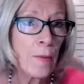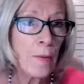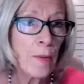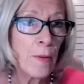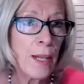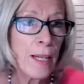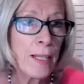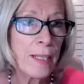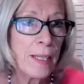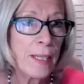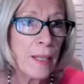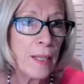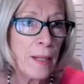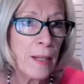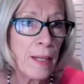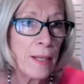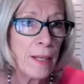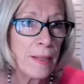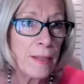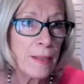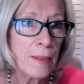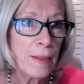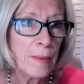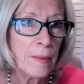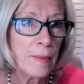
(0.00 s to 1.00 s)
you for that, Cynthia.
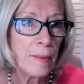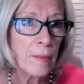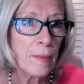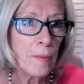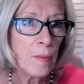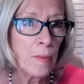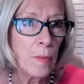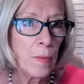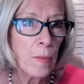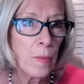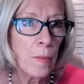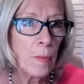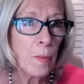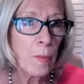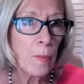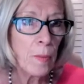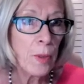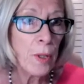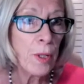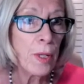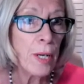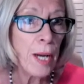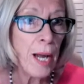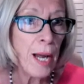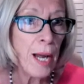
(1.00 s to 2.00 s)
Were
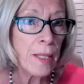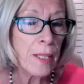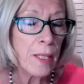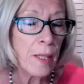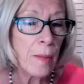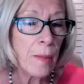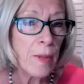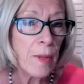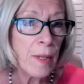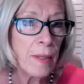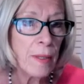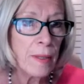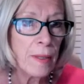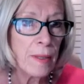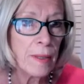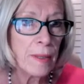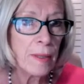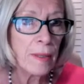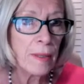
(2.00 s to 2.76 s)
you going to add something?